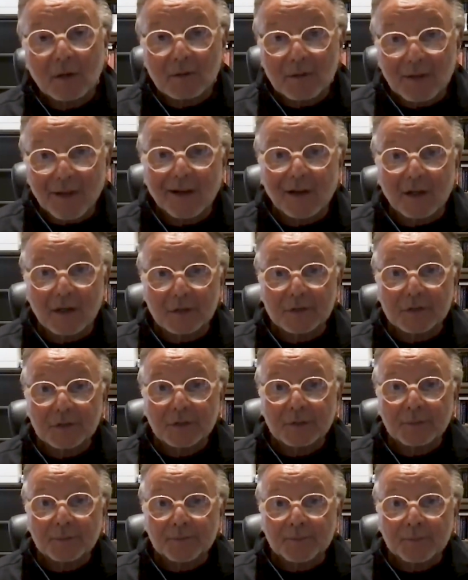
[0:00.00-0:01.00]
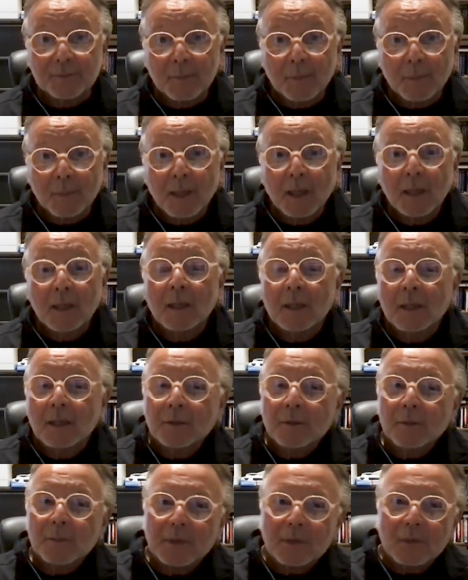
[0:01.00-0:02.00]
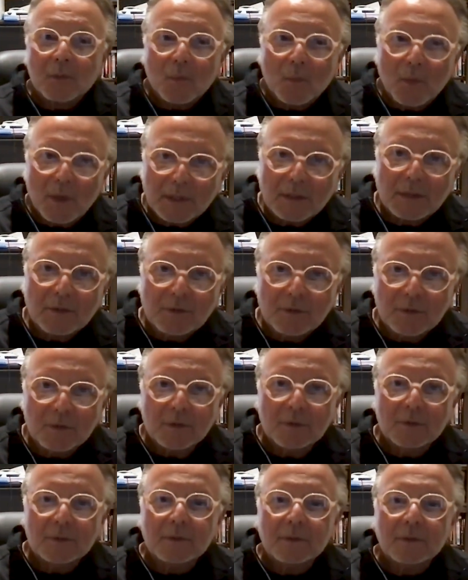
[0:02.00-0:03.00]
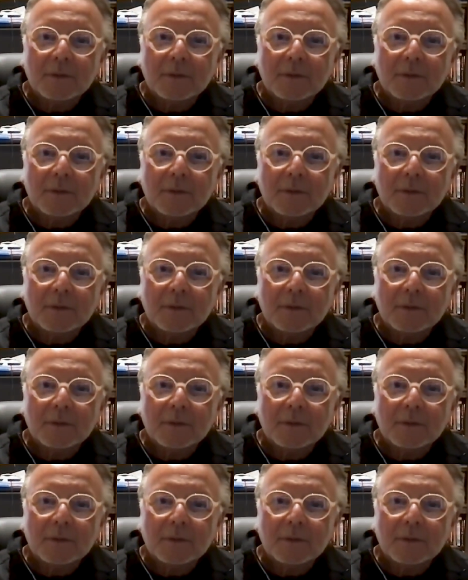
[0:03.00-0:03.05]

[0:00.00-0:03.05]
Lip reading: large. No matter what you do,